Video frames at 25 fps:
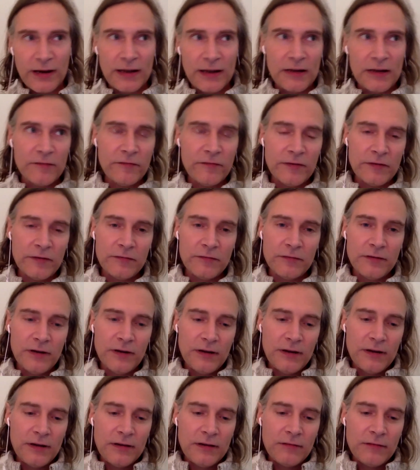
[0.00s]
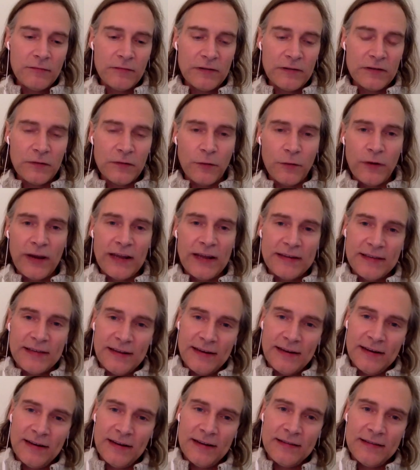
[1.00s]
And if it was oriented
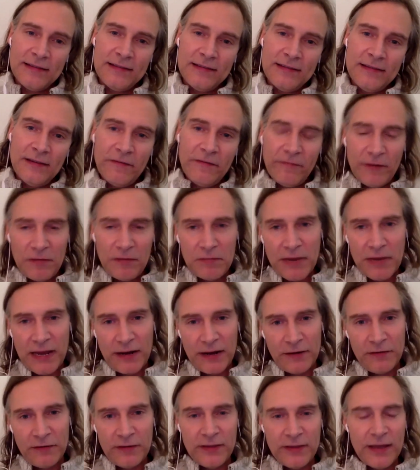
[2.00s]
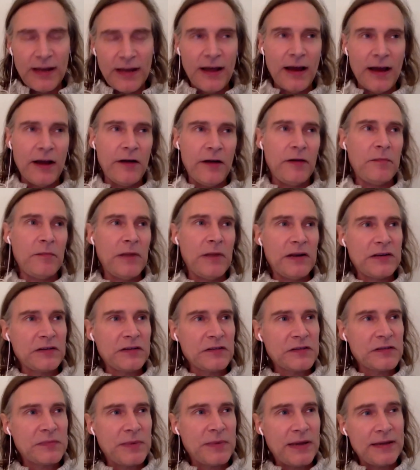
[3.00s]
in a different manner in that higher
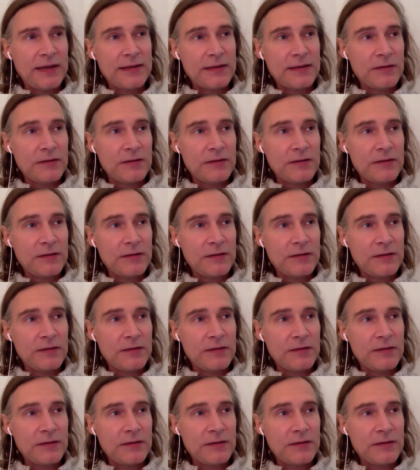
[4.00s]
dimensional space,